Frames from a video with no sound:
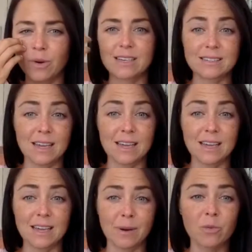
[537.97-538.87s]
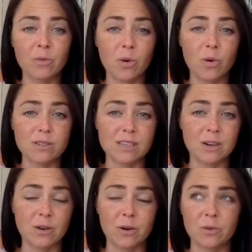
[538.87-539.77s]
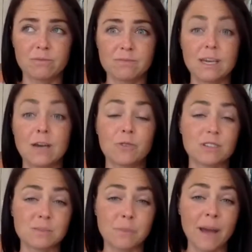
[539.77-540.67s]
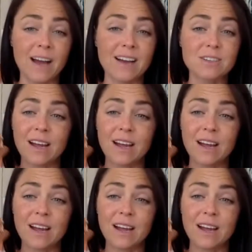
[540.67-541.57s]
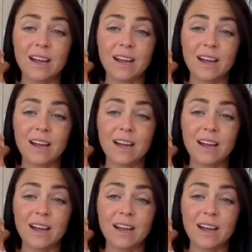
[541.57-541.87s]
And what does that say about your own goals and your own self-respect, right?